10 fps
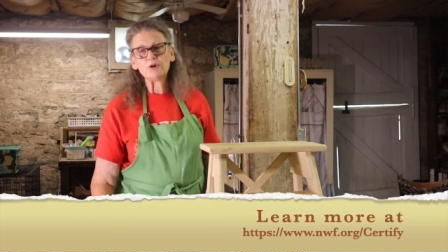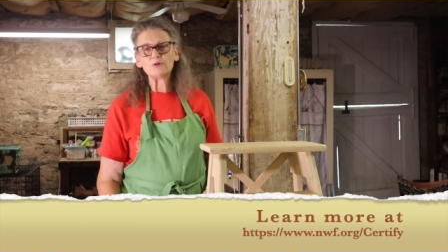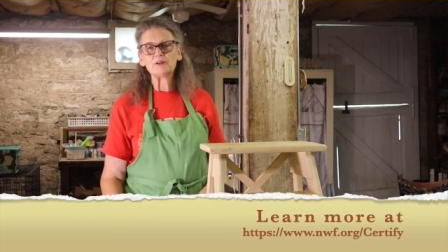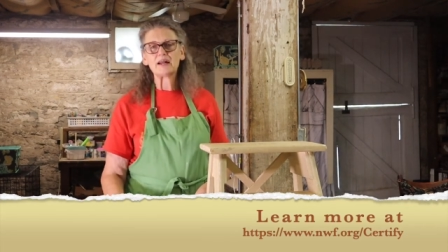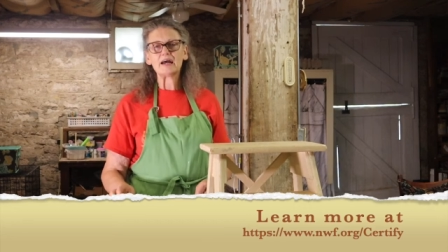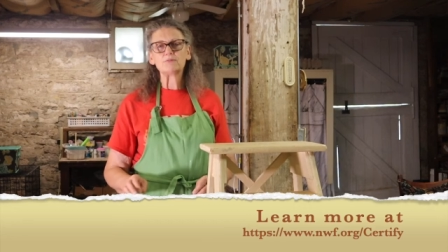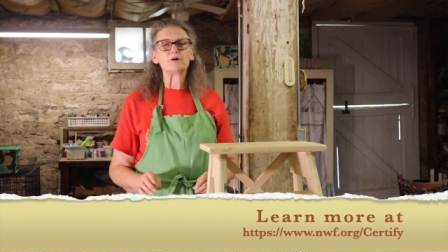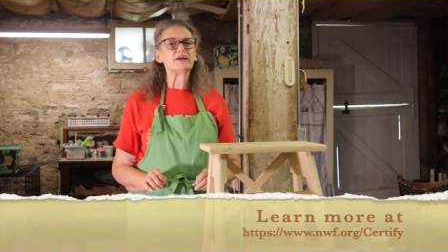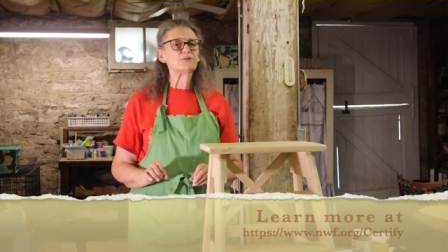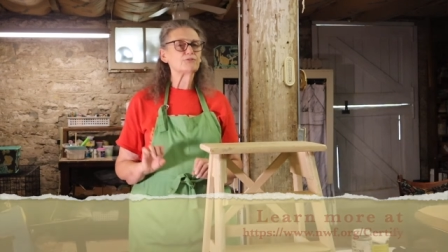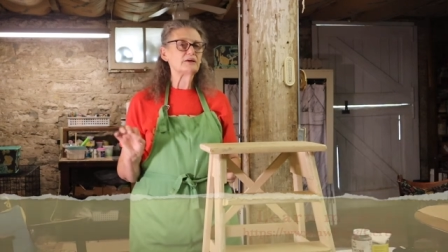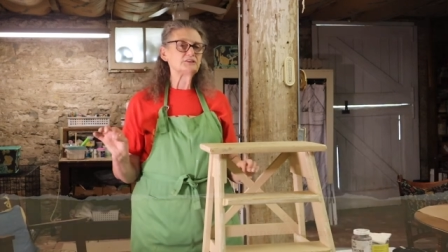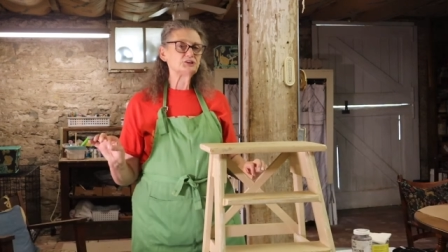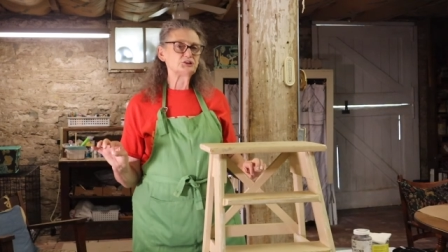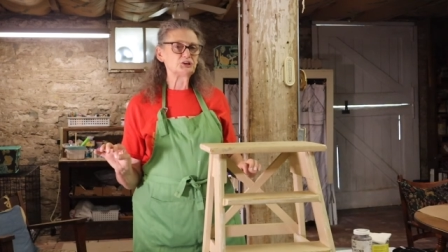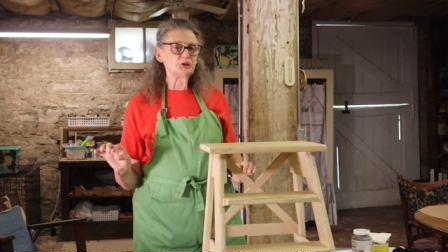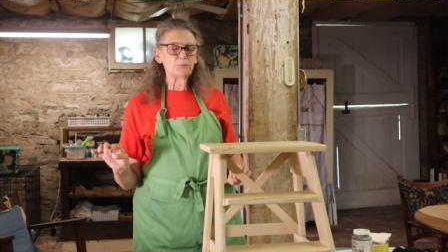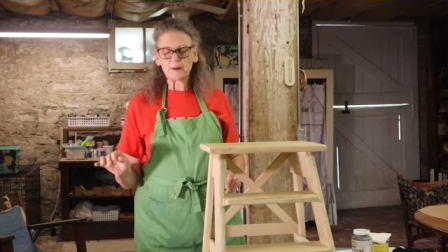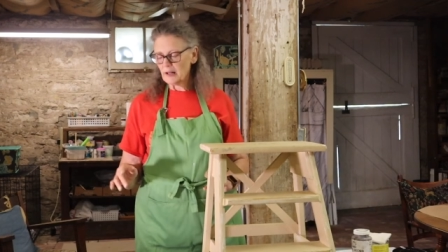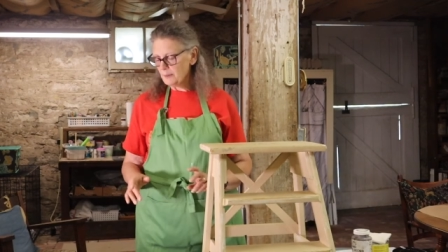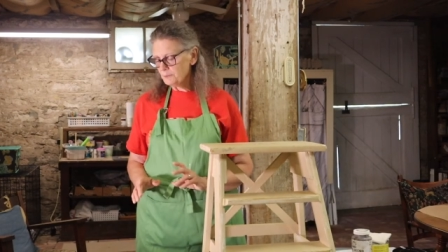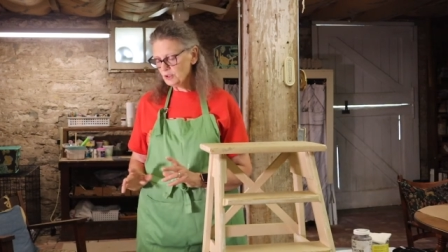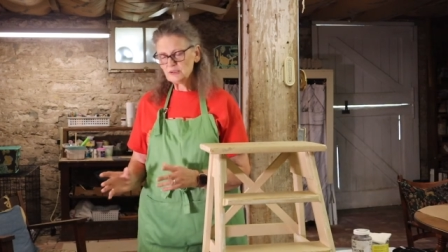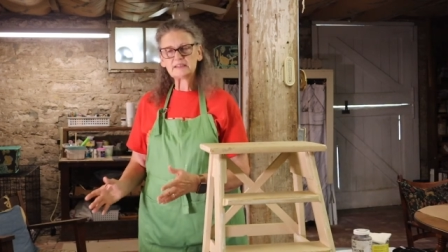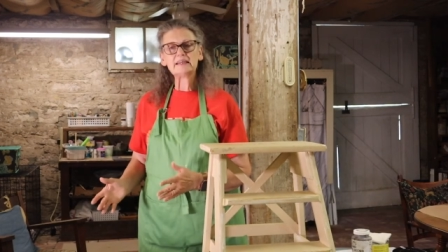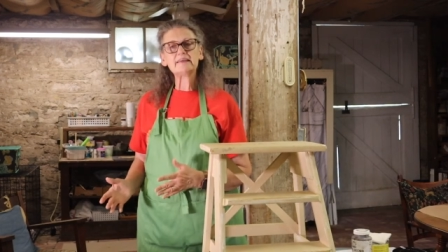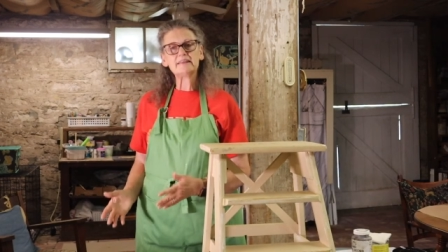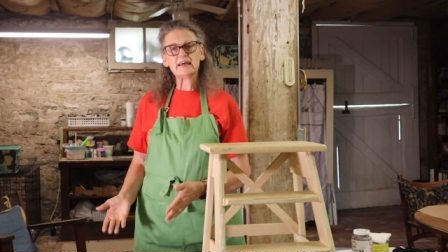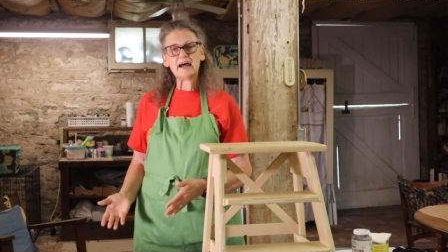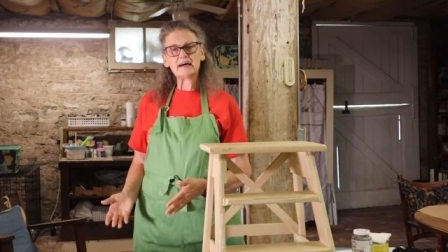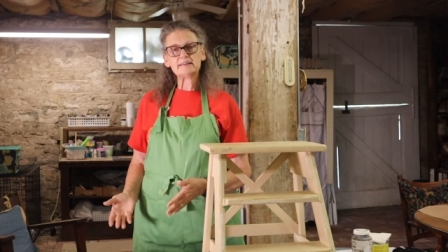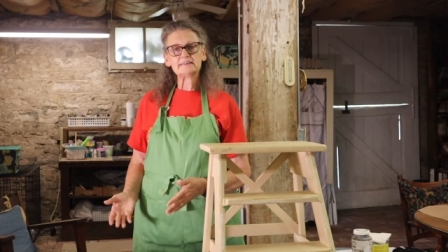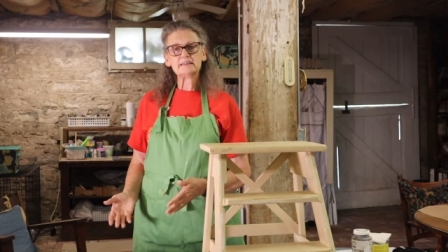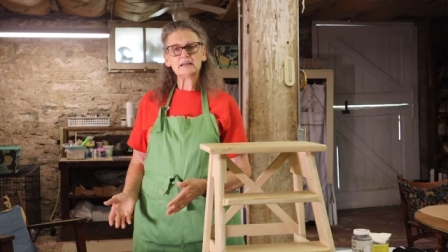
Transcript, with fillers: know that I will get registered, but I'm using that